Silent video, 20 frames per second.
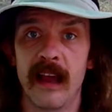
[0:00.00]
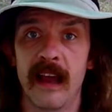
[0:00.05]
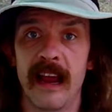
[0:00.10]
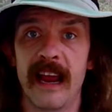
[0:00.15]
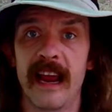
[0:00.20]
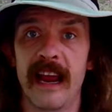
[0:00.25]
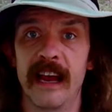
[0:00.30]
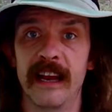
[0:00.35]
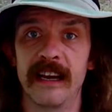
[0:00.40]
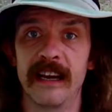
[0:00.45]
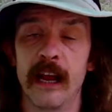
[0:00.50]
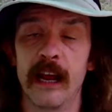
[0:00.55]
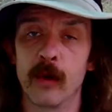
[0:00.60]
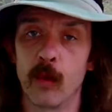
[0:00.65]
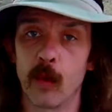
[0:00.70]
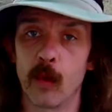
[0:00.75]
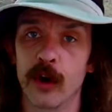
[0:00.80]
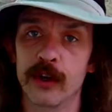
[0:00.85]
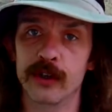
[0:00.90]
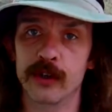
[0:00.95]
and and
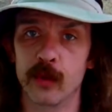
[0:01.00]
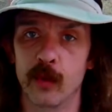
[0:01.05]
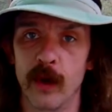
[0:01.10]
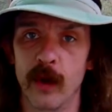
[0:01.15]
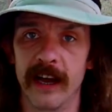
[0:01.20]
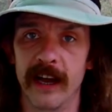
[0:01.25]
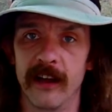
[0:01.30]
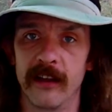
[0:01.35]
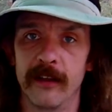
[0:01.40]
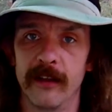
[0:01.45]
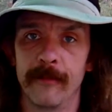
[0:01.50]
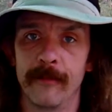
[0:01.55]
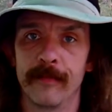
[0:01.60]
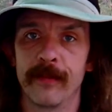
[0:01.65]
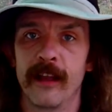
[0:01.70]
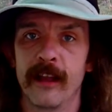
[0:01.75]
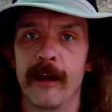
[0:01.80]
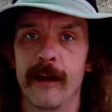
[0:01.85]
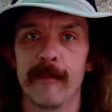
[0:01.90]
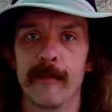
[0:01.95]
worked well,
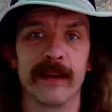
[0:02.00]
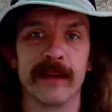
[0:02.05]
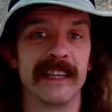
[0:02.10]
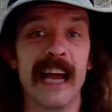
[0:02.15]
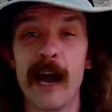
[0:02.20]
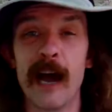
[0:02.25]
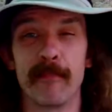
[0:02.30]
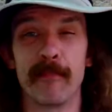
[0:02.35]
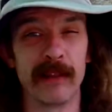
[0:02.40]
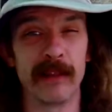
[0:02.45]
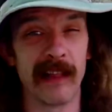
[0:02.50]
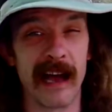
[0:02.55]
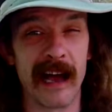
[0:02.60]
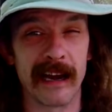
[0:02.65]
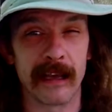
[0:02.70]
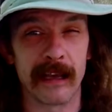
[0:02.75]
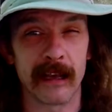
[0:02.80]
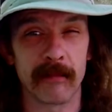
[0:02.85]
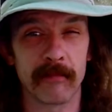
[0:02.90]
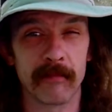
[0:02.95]
but not
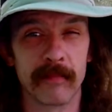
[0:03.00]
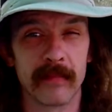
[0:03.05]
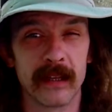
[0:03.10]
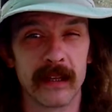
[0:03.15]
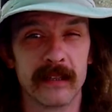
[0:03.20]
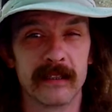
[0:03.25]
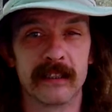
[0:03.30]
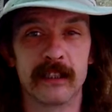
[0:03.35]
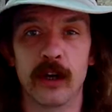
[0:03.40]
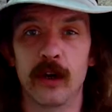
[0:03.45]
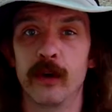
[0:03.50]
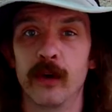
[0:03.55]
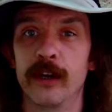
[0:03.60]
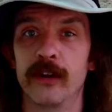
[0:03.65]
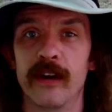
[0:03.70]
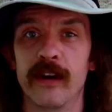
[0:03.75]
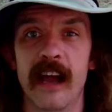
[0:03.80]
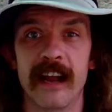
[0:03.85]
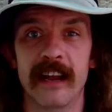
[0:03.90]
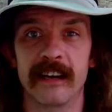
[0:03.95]
plotting. So you're
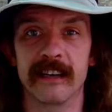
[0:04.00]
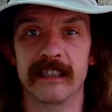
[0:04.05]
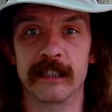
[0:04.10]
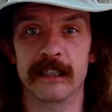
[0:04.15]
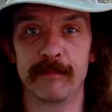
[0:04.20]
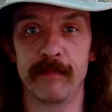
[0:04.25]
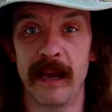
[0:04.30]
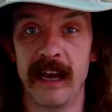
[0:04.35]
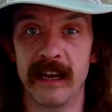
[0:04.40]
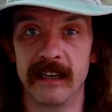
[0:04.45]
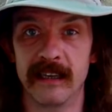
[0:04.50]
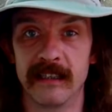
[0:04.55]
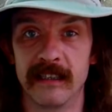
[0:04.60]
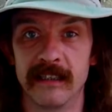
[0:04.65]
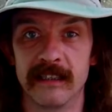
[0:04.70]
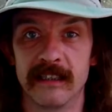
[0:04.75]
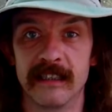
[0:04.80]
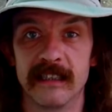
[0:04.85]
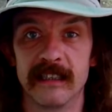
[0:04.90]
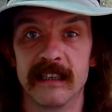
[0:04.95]
not going to spend